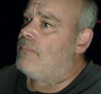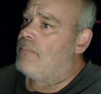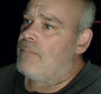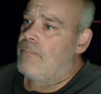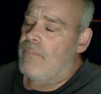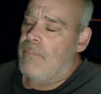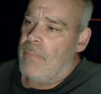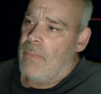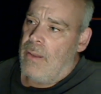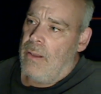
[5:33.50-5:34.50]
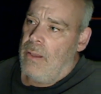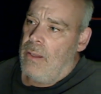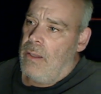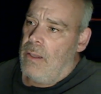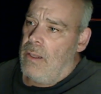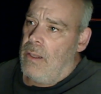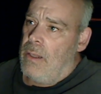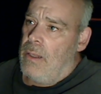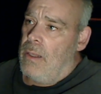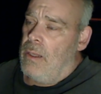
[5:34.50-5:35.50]

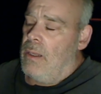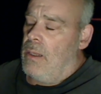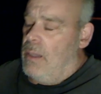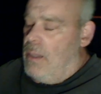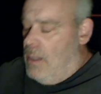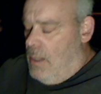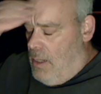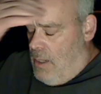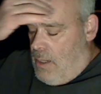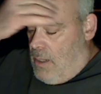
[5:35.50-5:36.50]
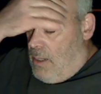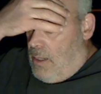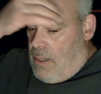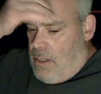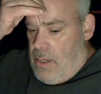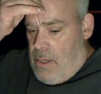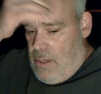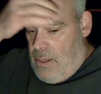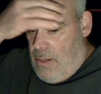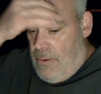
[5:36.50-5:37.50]

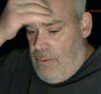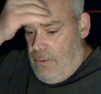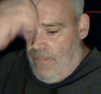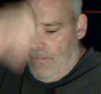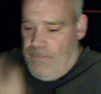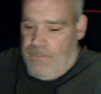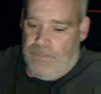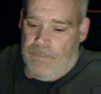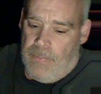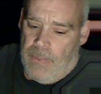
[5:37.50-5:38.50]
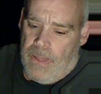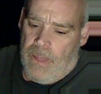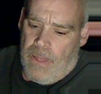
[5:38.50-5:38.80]
Nobody speaks.